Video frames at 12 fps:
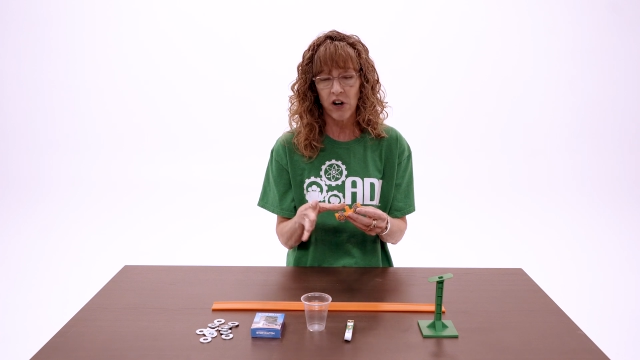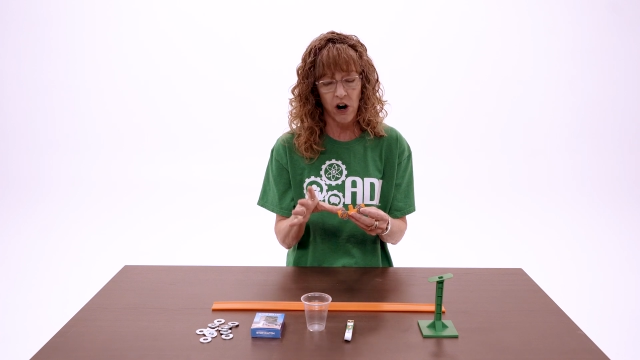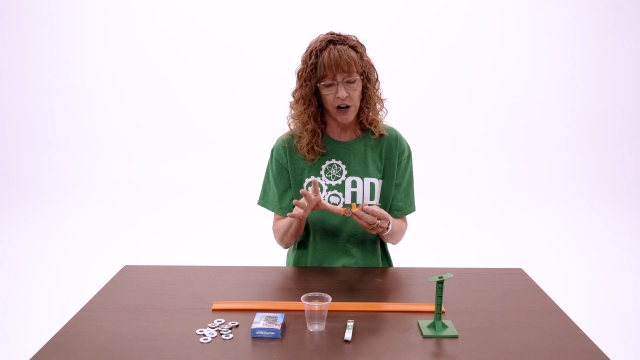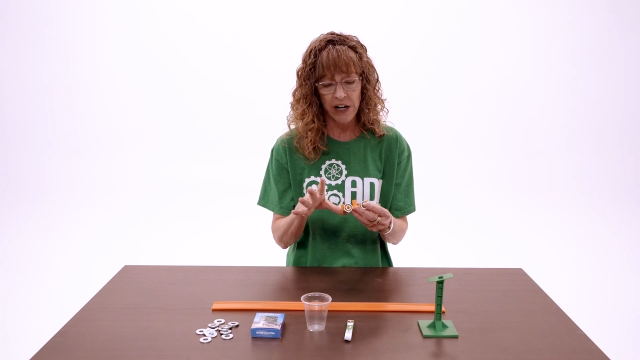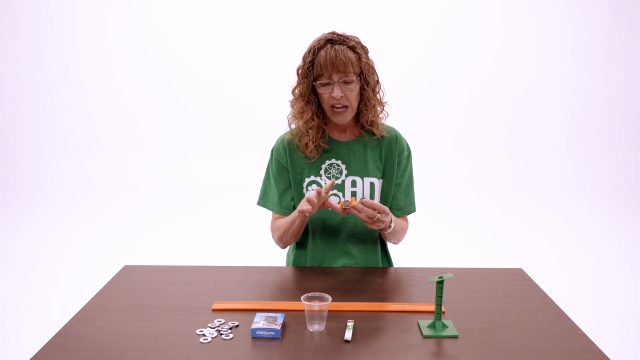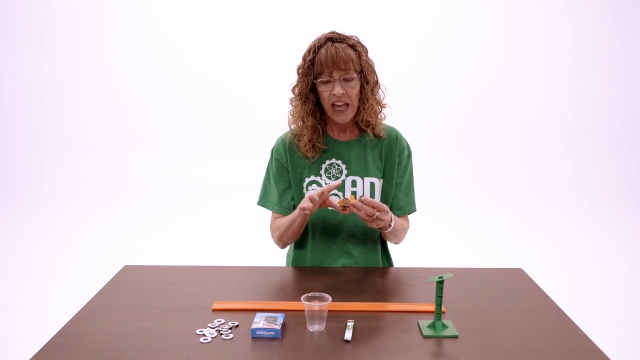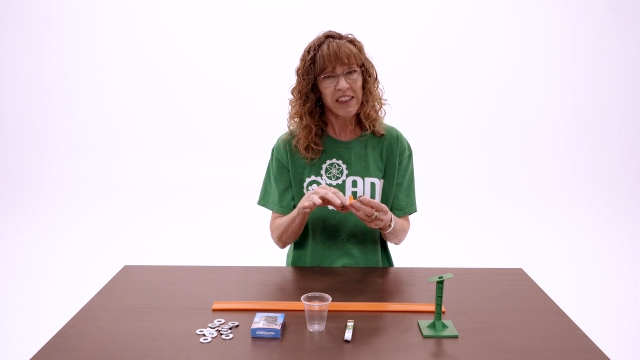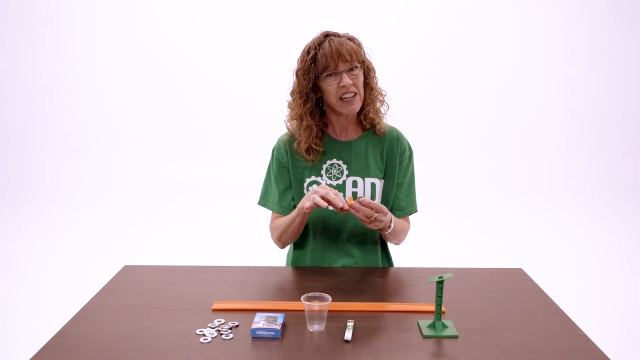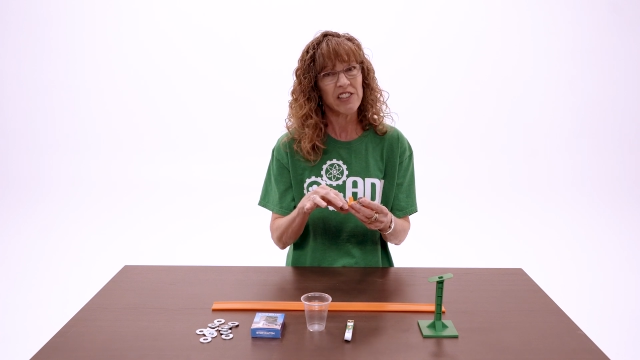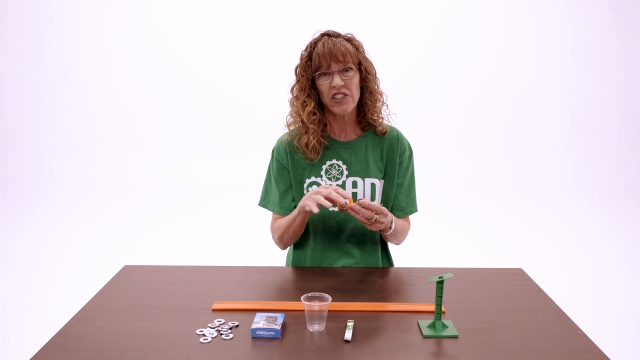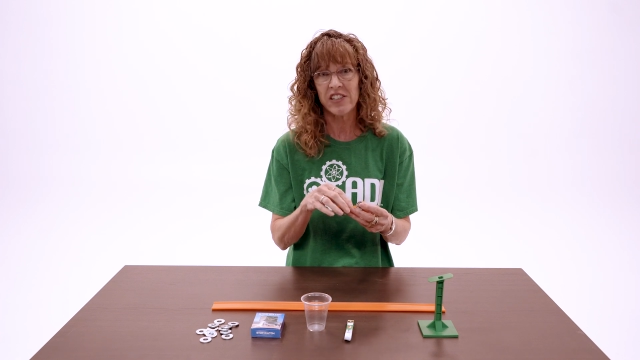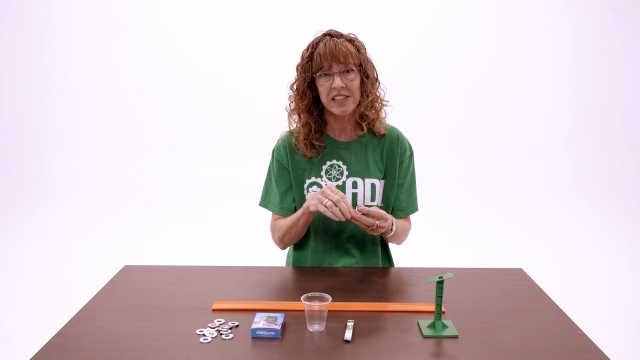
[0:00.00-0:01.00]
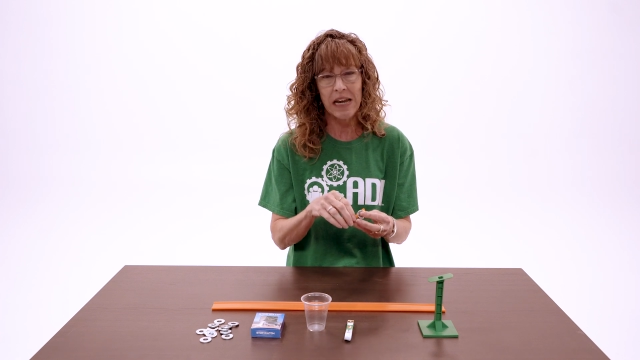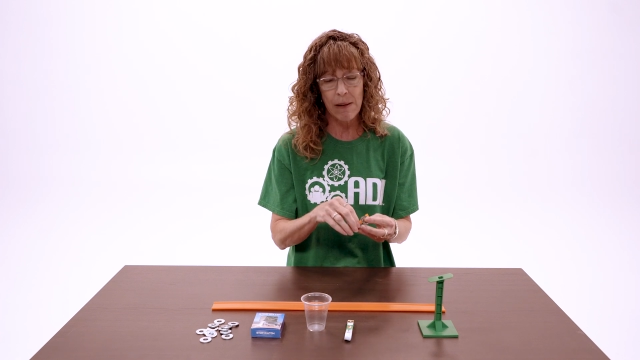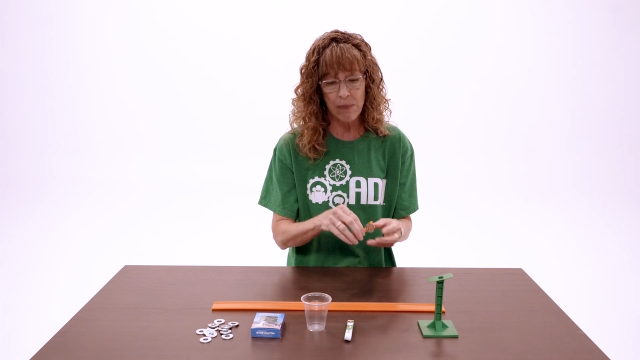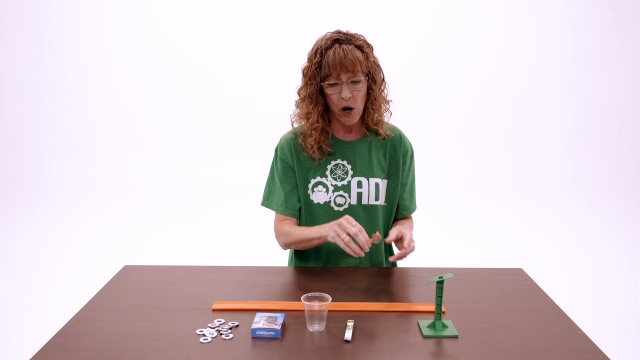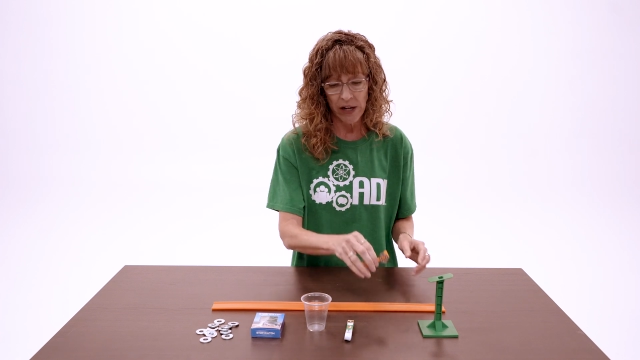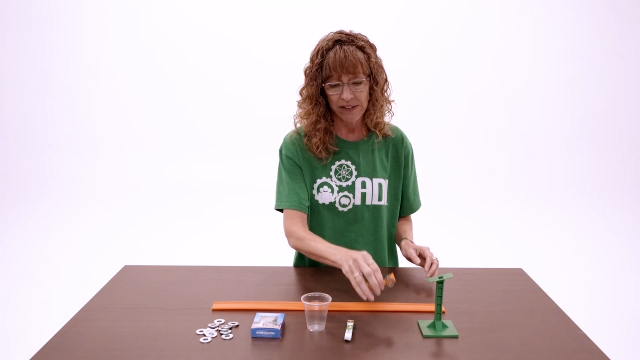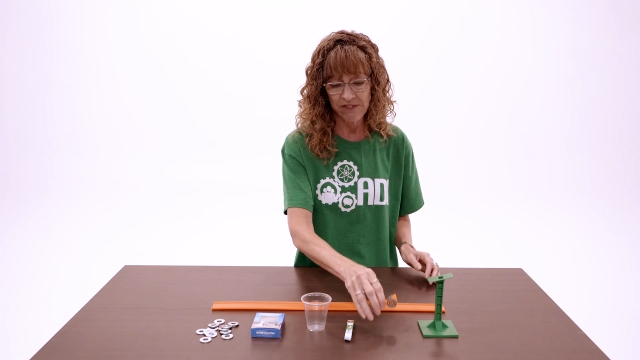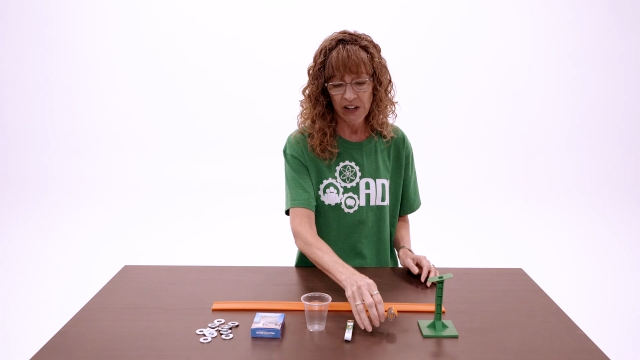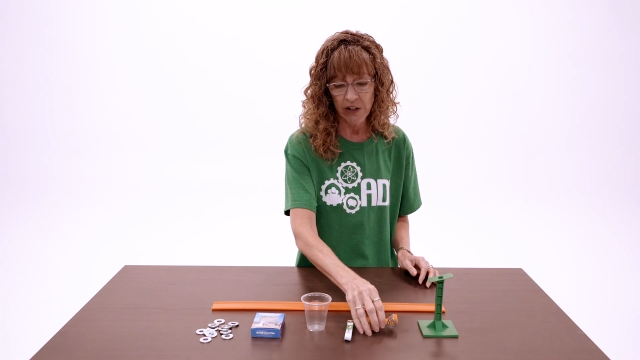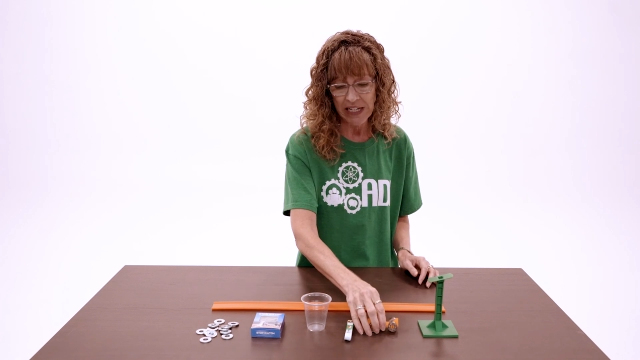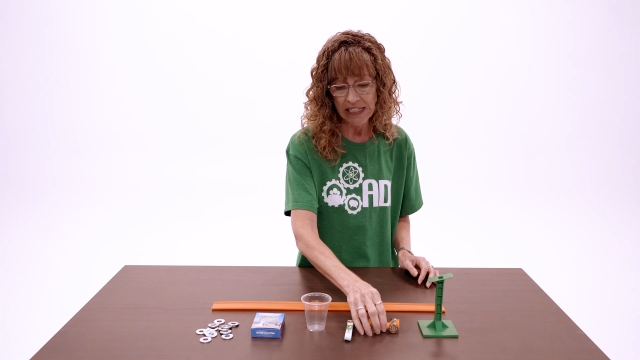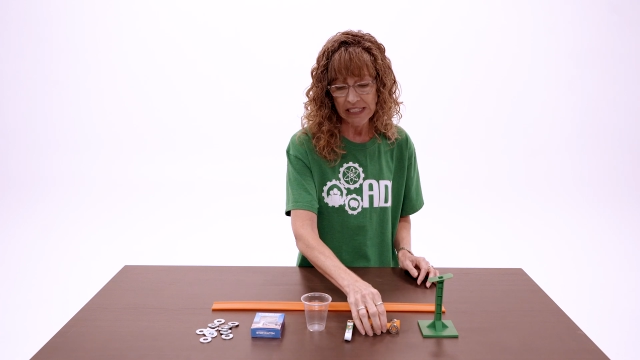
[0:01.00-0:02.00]
cart. They just snap on,
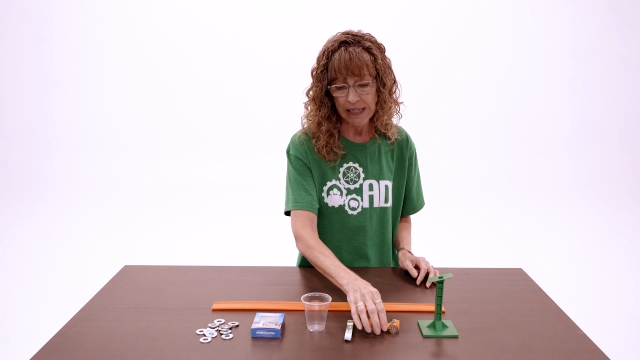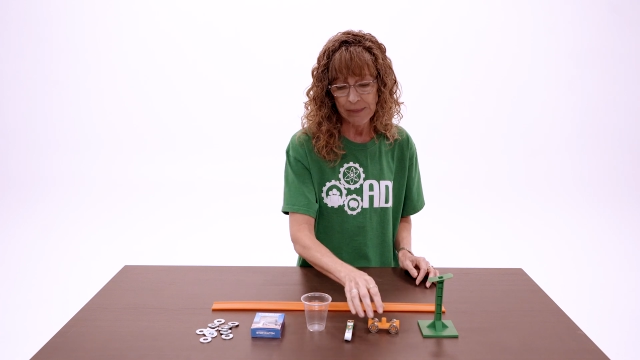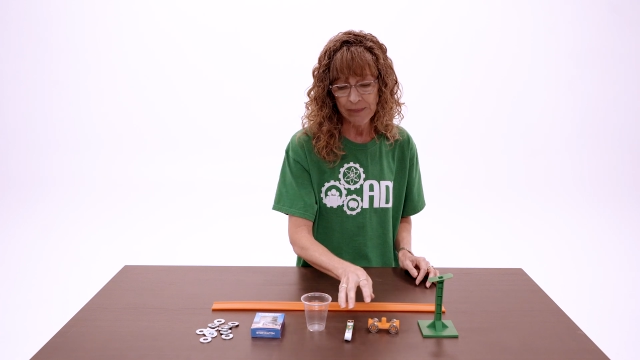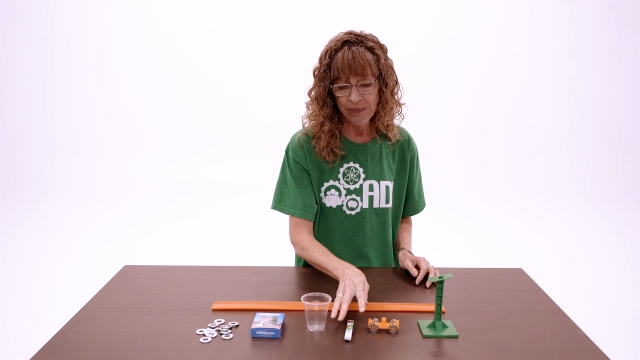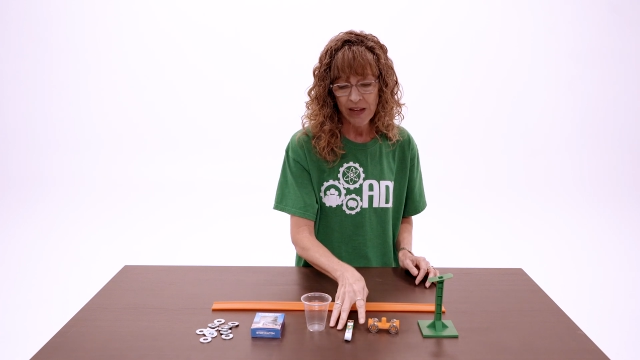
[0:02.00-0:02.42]
very easy.